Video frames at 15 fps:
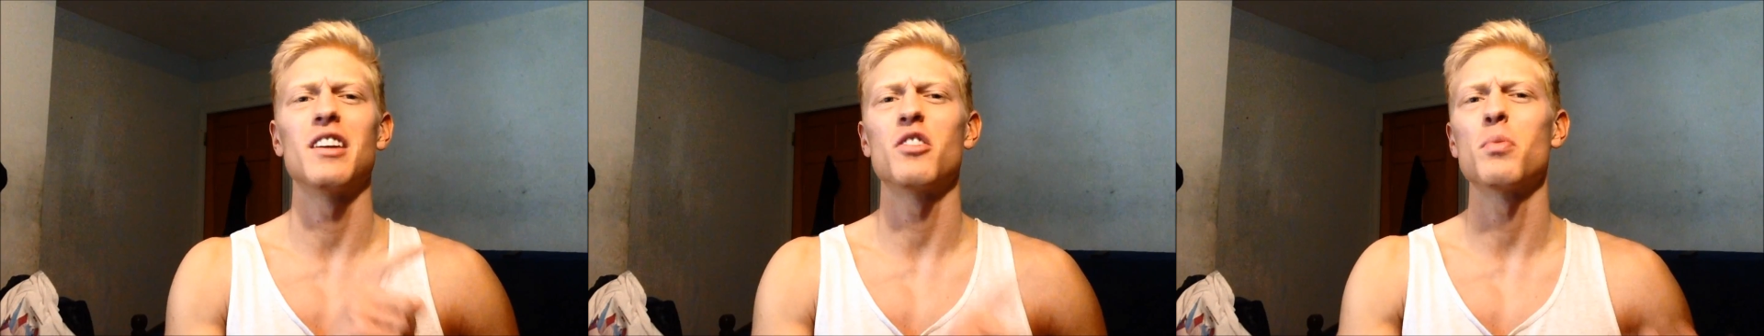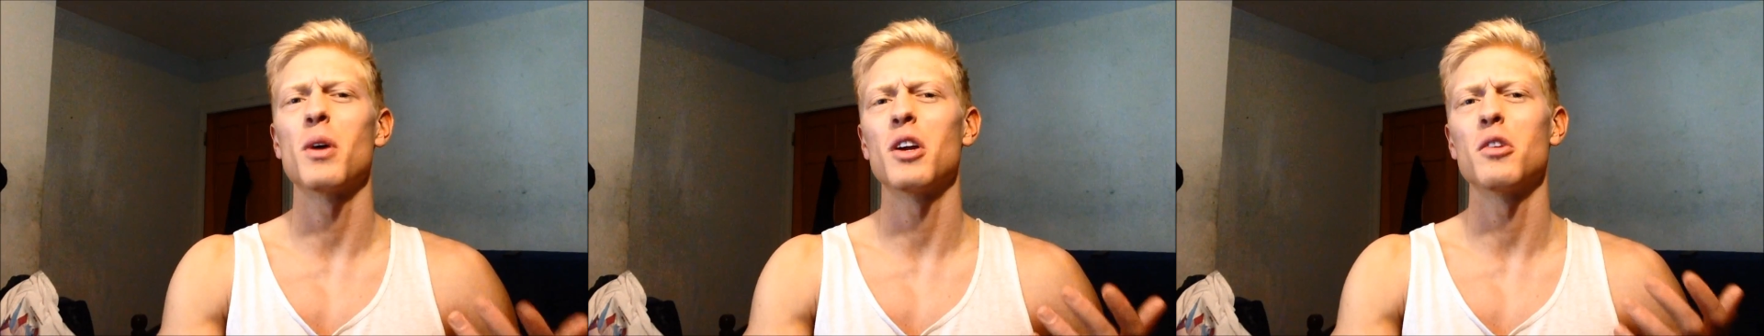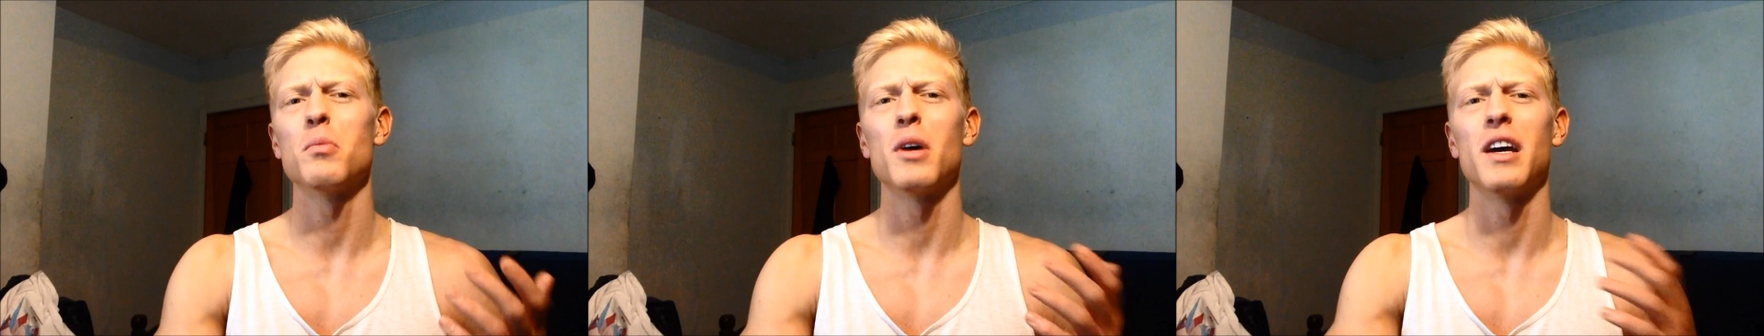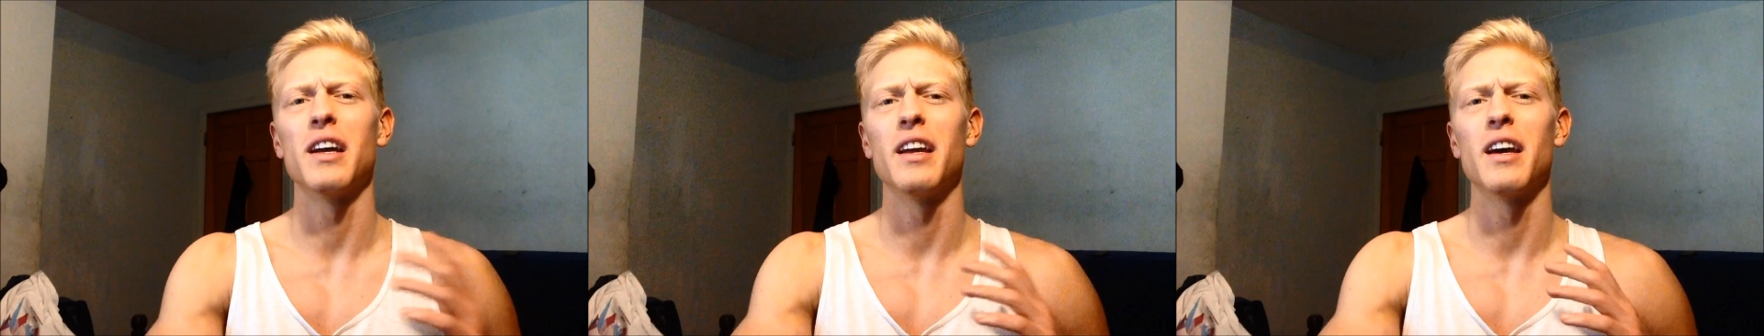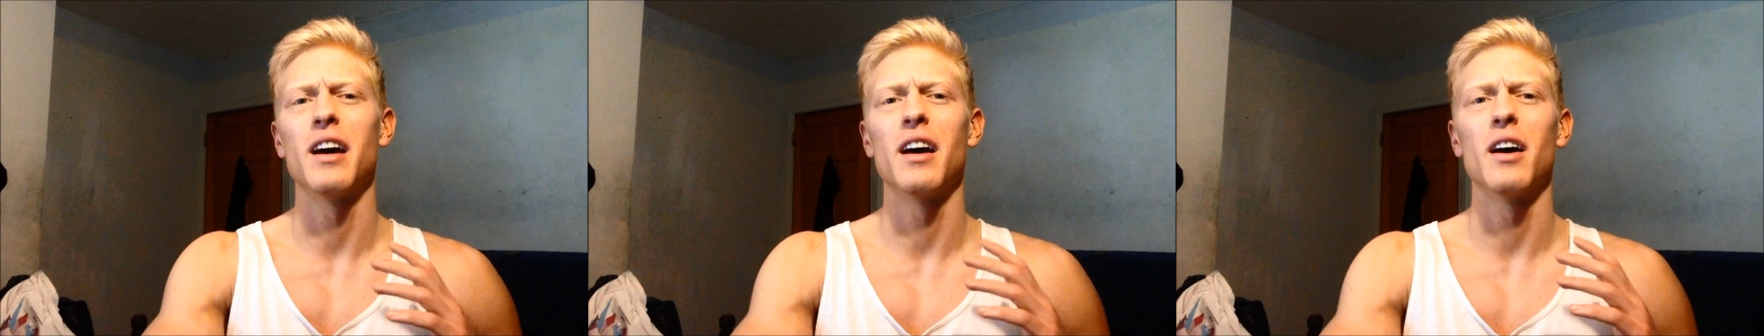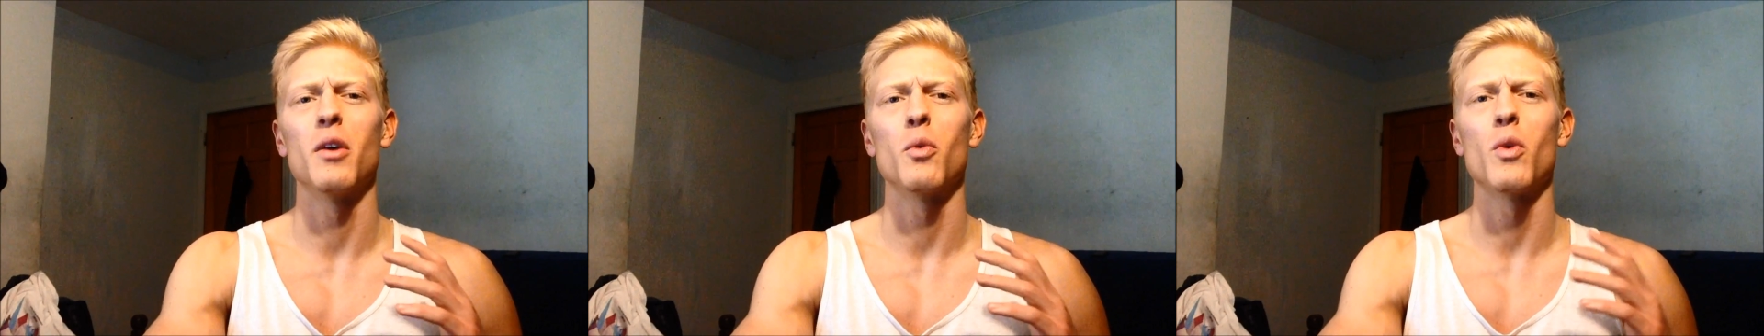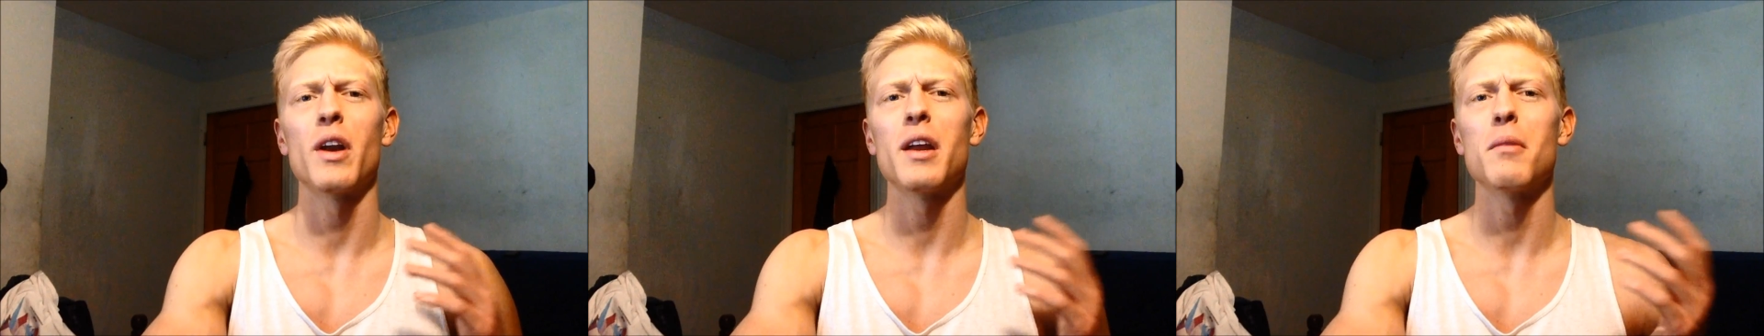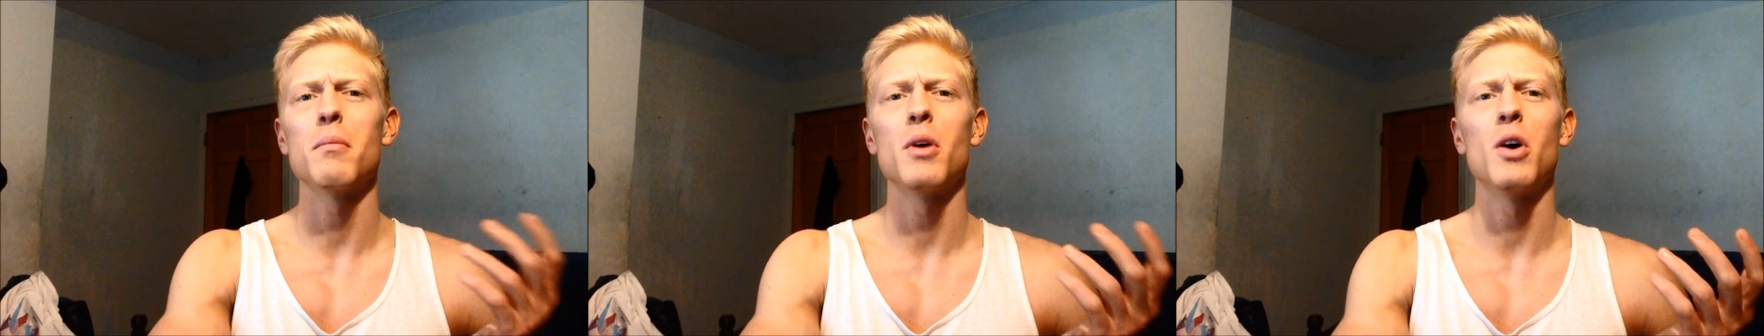inspired by
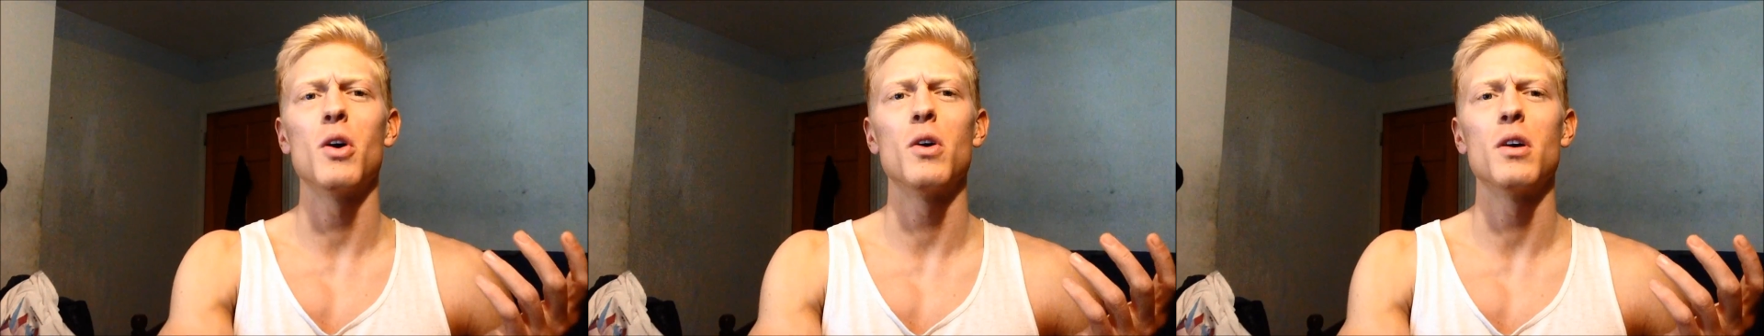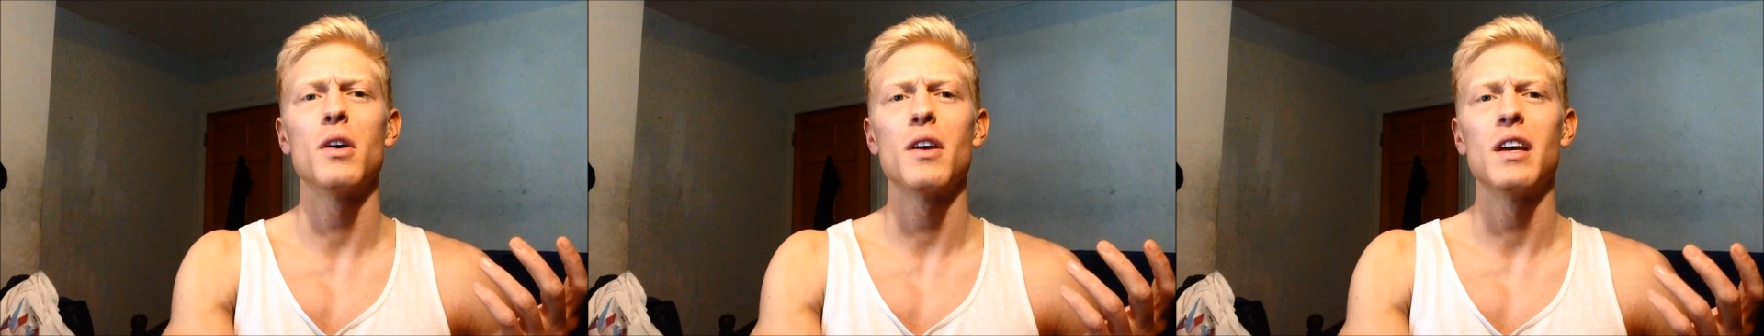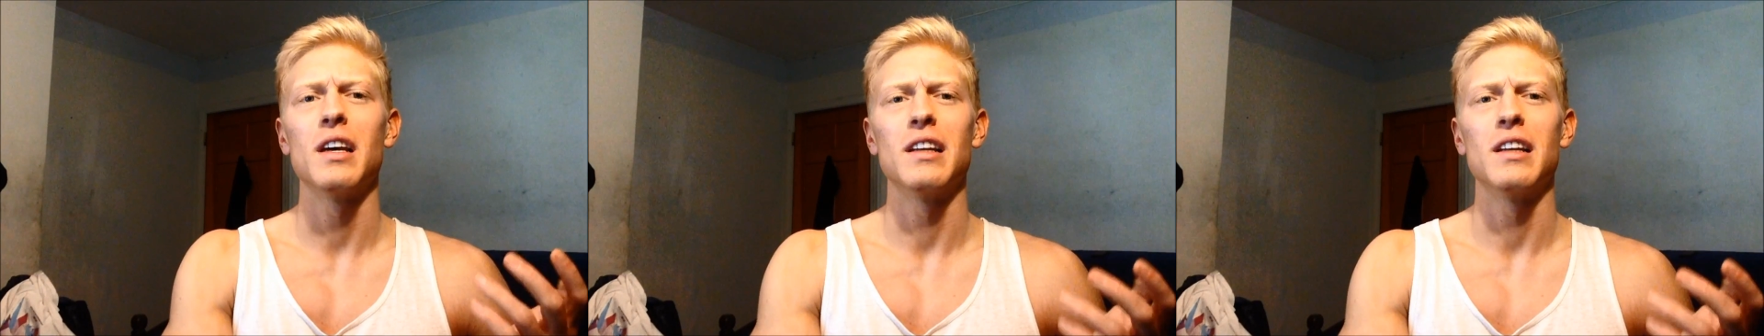Rambo,